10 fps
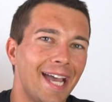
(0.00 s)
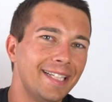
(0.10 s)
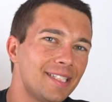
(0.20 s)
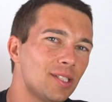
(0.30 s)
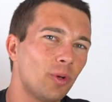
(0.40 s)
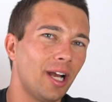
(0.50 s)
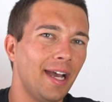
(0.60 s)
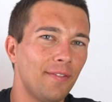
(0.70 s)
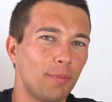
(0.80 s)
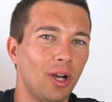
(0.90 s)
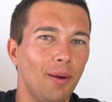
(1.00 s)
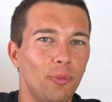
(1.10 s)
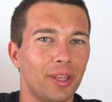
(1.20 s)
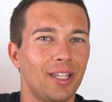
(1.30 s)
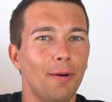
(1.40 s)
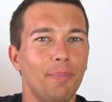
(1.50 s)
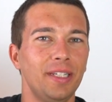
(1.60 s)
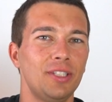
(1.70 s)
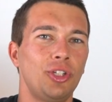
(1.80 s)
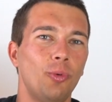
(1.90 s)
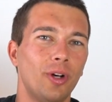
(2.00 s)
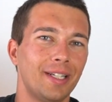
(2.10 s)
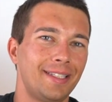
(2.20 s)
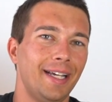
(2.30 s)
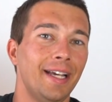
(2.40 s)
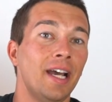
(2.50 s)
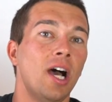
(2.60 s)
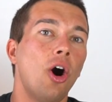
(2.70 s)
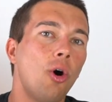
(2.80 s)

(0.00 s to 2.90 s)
And this is where I have a problem with companies who want to say,